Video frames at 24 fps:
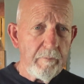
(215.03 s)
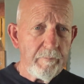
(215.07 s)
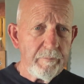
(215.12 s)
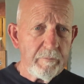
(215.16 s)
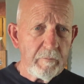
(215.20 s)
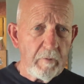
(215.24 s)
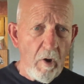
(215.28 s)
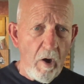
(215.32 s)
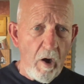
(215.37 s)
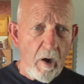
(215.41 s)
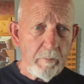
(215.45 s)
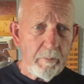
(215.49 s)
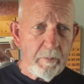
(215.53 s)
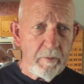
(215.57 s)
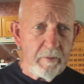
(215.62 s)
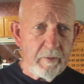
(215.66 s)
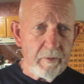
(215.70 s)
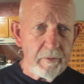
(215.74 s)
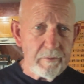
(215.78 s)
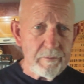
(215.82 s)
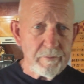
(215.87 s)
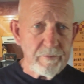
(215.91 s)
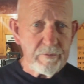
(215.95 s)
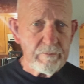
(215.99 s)

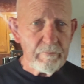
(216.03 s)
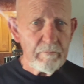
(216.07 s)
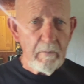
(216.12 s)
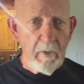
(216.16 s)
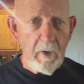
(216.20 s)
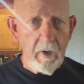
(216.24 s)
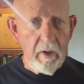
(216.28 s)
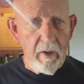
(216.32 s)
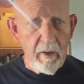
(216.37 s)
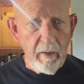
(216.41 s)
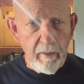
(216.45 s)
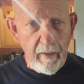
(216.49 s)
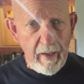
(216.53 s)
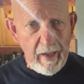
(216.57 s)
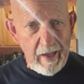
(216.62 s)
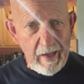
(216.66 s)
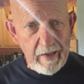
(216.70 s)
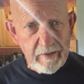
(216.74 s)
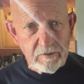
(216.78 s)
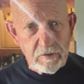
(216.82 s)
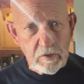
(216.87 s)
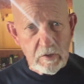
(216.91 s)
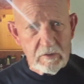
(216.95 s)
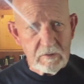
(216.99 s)
carpenter's
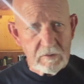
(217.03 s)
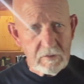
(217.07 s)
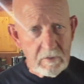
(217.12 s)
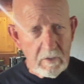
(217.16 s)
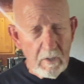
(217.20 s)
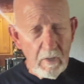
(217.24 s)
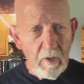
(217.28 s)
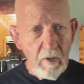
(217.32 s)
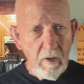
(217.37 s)
hatchets,